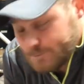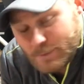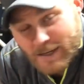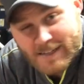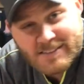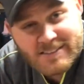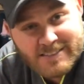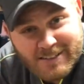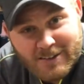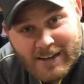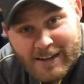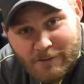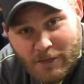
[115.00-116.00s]
but I'd
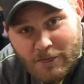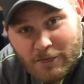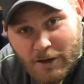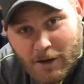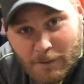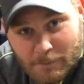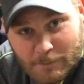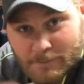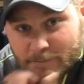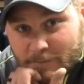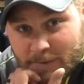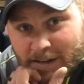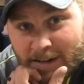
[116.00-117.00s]
still have a thumb,
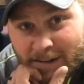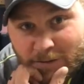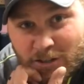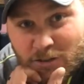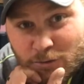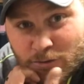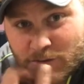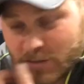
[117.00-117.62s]
and I'd have a cool